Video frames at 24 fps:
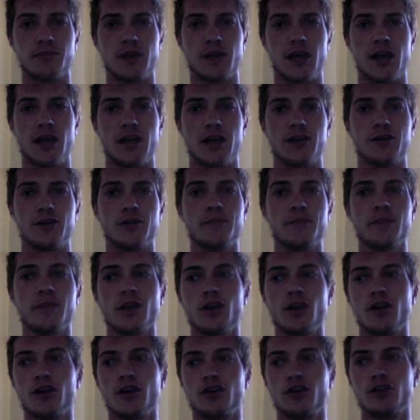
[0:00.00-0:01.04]
And
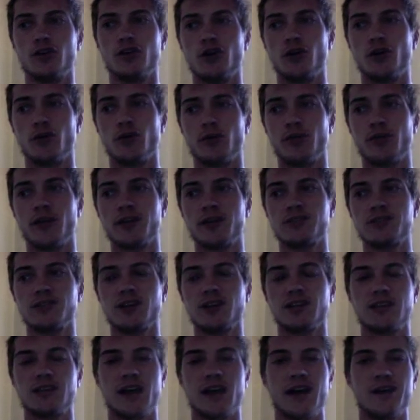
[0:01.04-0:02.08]
things like
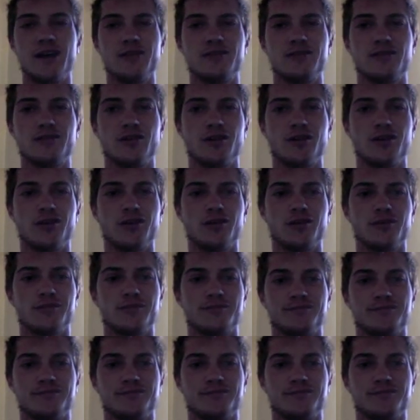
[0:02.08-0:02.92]
that are